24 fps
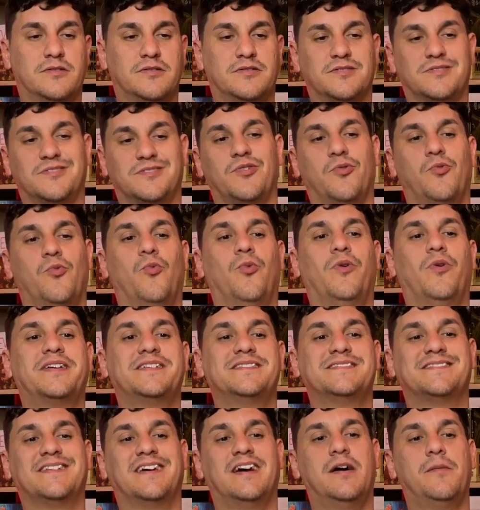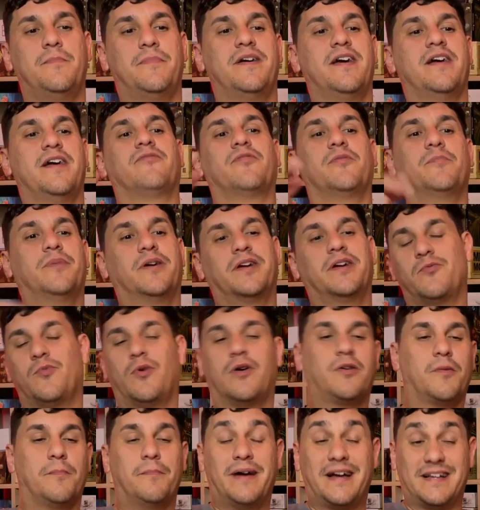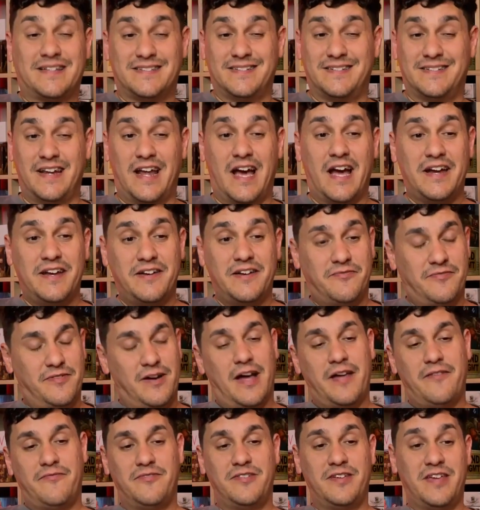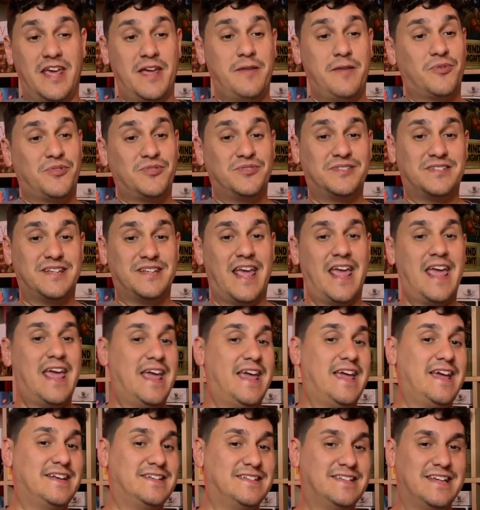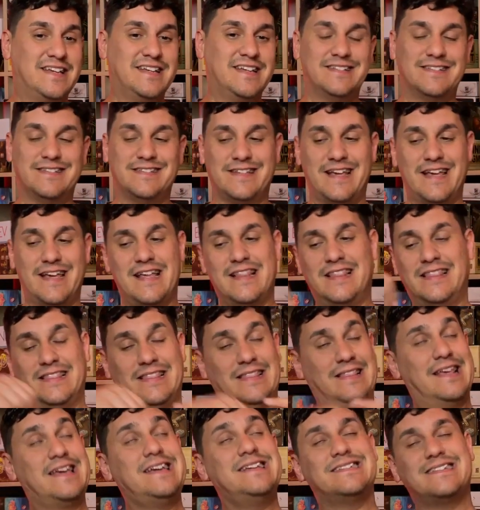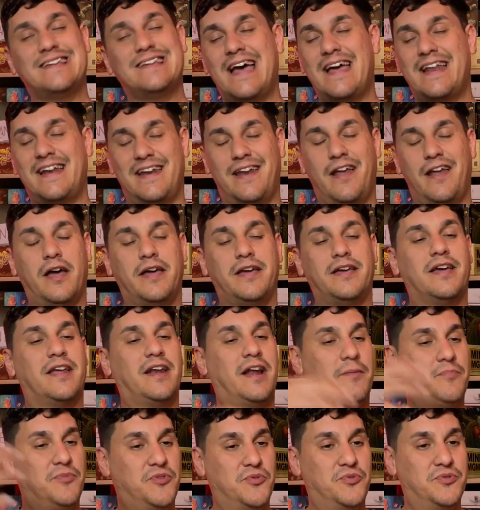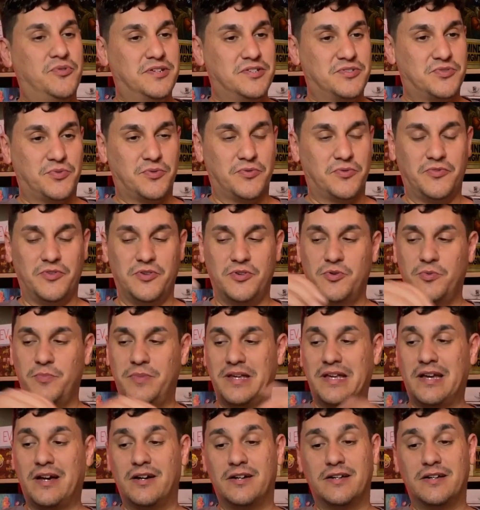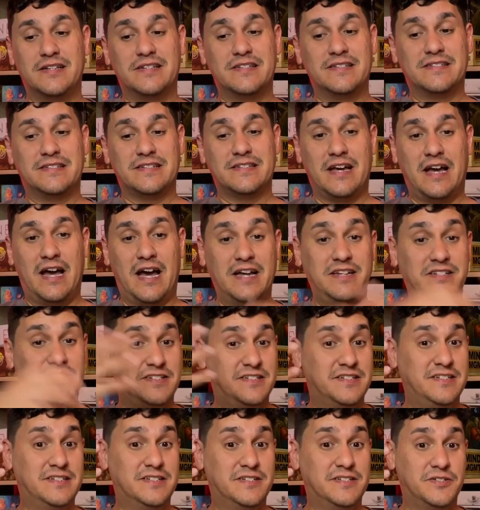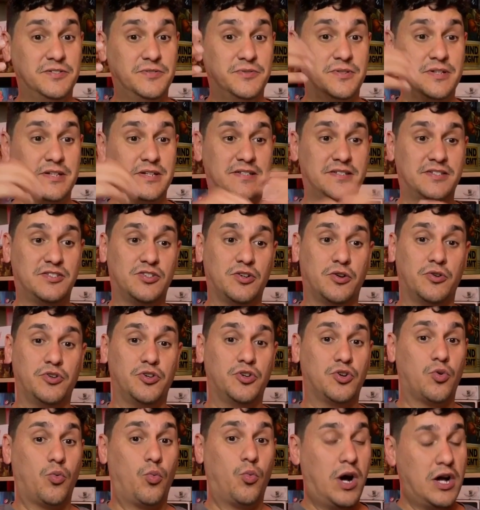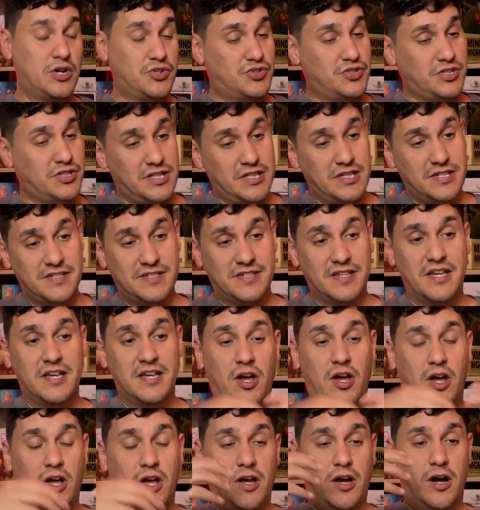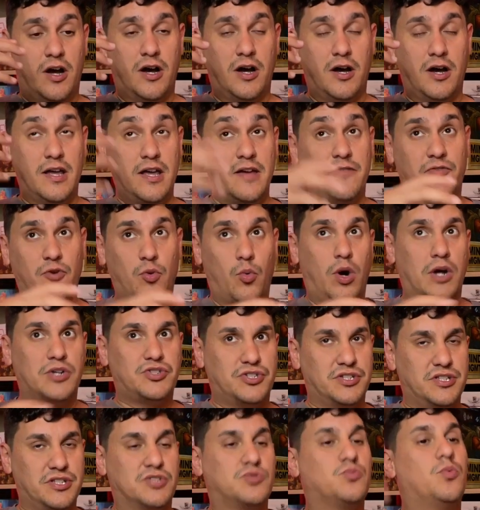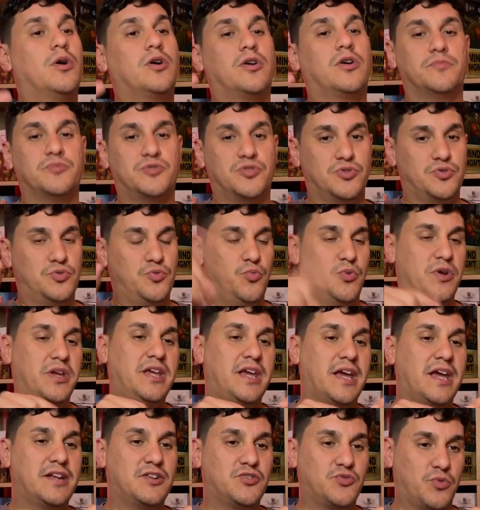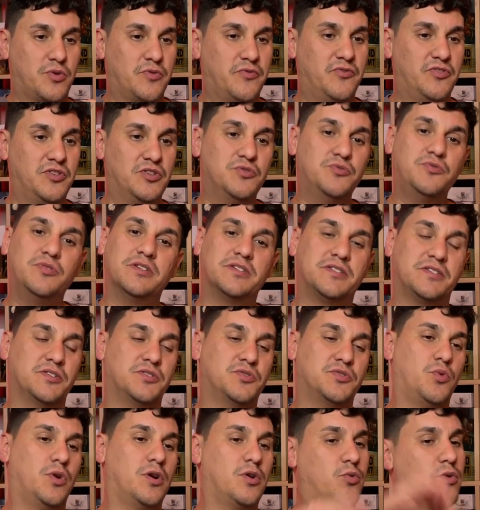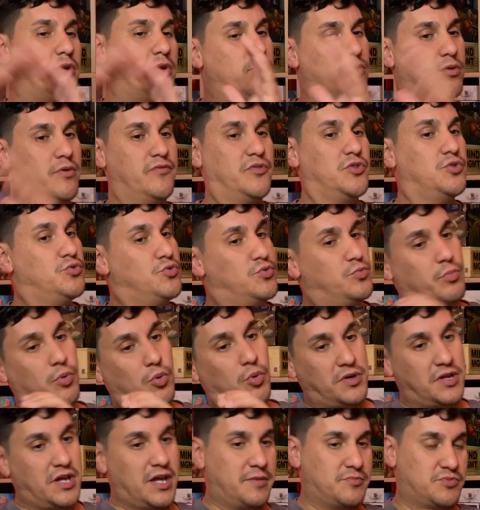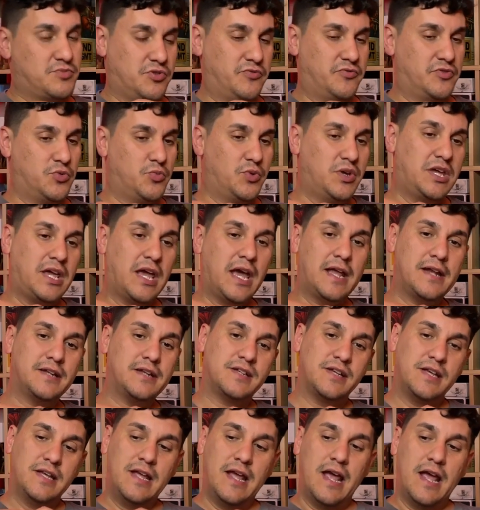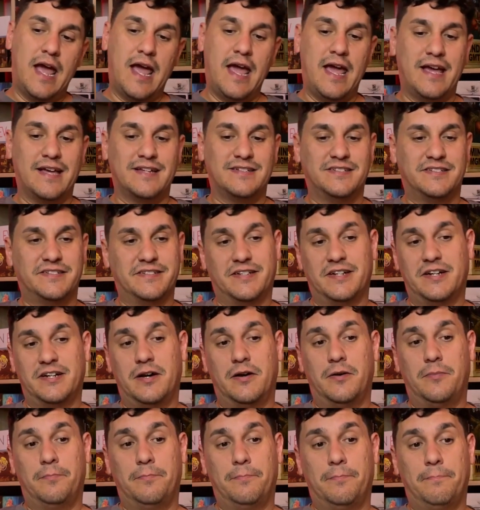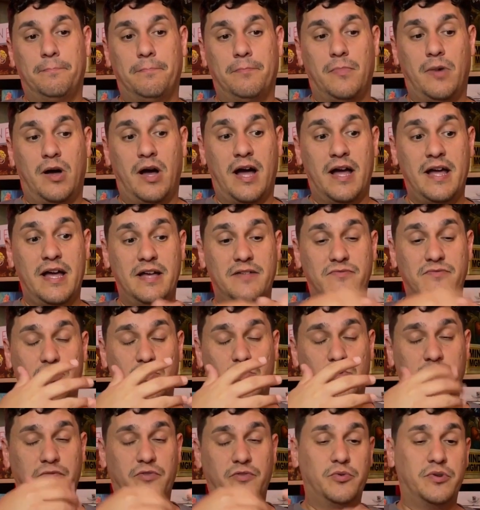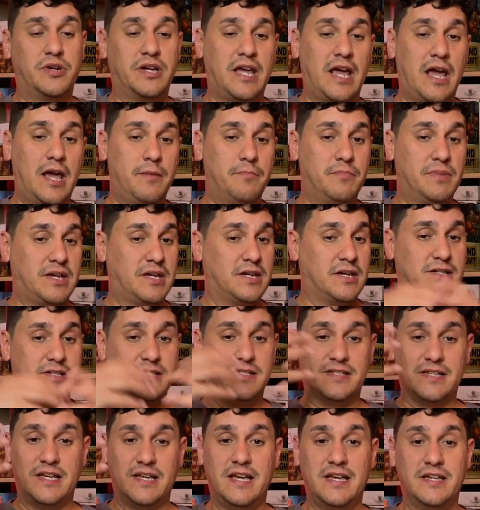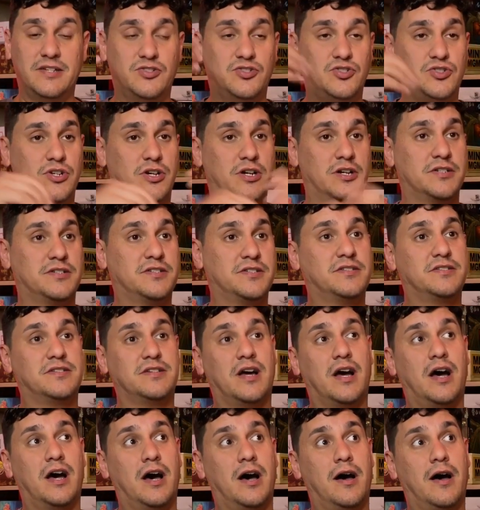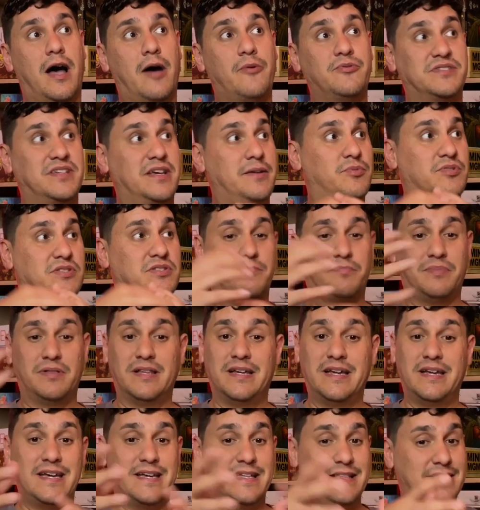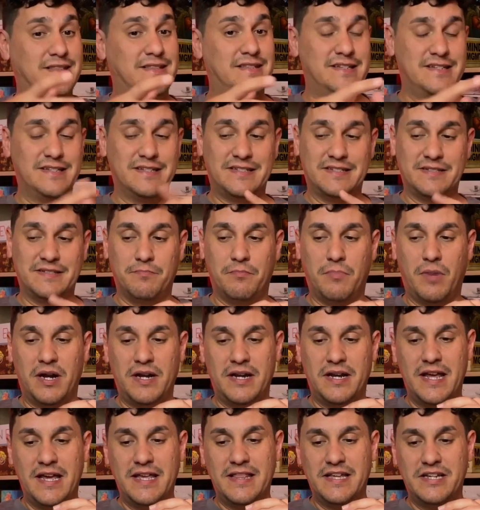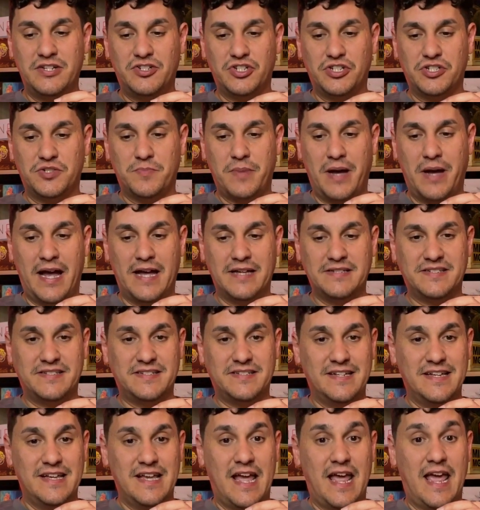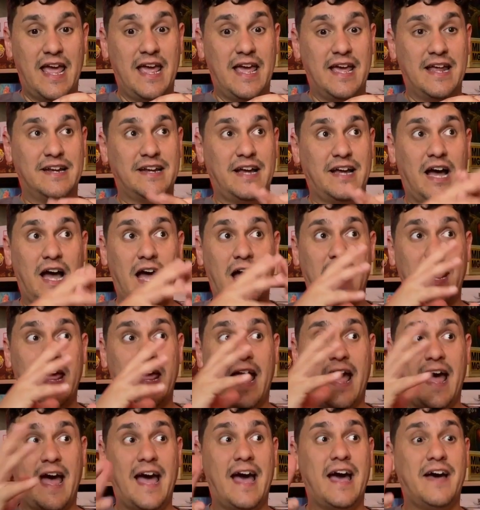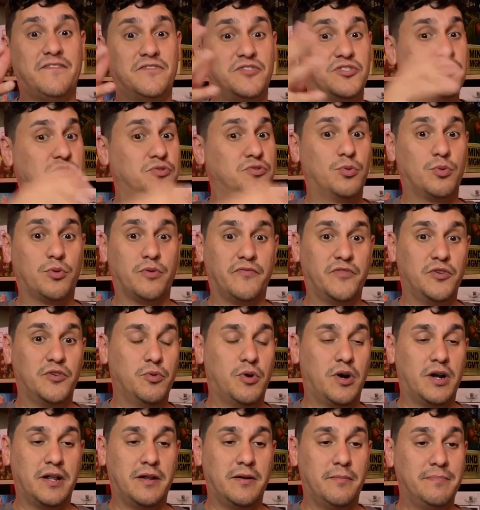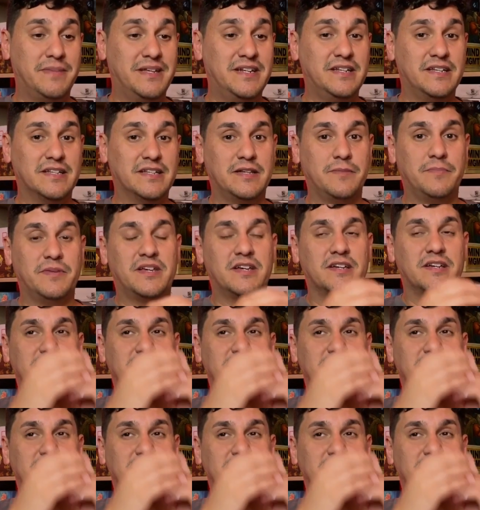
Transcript: So what is up, everybody? Welcome back to 9 to 5 Gamers, and it is late at night, and I'm doing this review because I just need to do this. So you're watching this. If you're watching this, welcome to Weekend Review. This is where we review board games over the weekend, and I had to review a game because I was able to play it this Monday that just passed, and I have to do a review on it immediately because